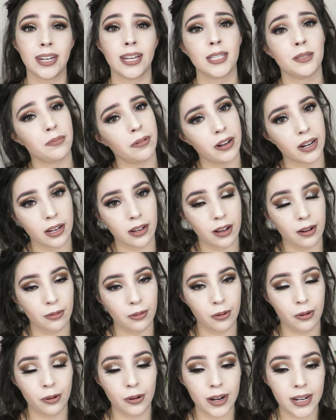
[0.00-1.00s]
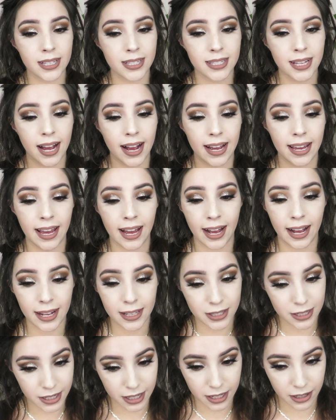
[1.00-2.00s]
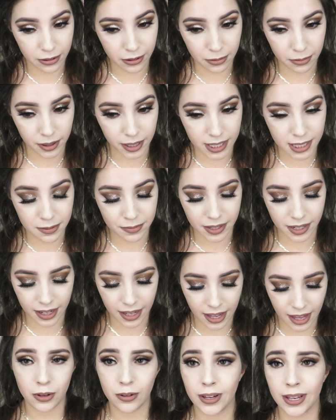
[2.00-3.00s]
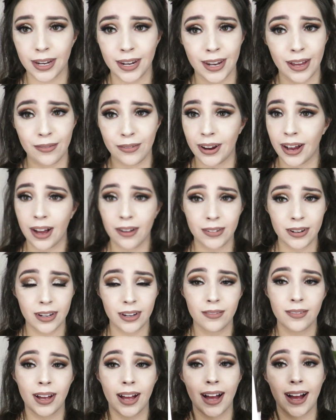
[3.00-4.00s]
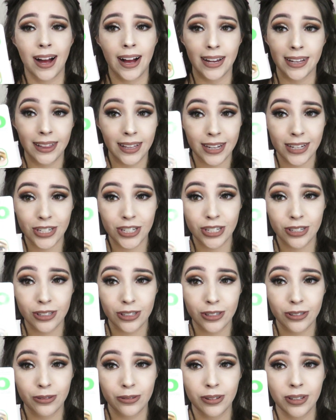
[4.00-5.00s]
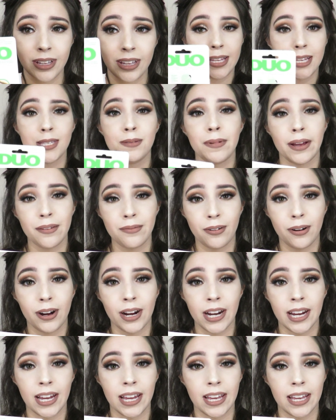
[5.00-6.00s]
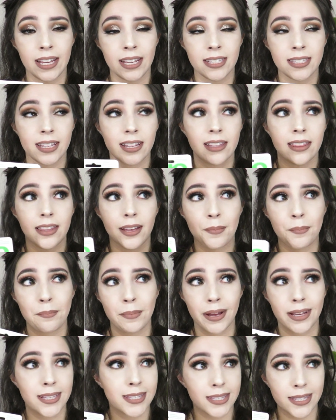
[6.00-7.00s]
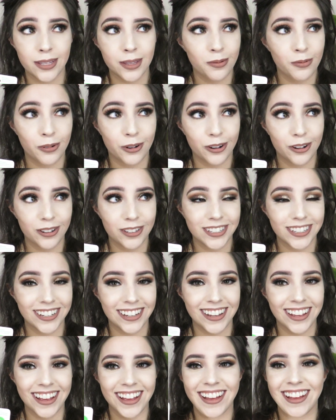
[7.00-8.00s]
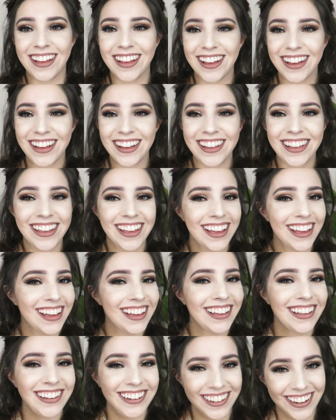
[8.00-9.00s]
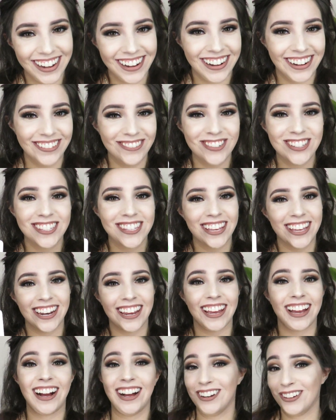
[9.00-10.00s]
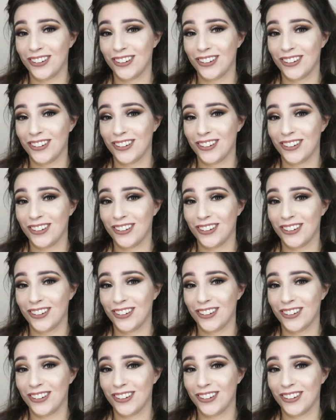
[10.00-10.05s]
next product, of course, I had to get a replacement. You can never have enough eyelash glue. This by far is the best in the world. No, I'm just kidding. I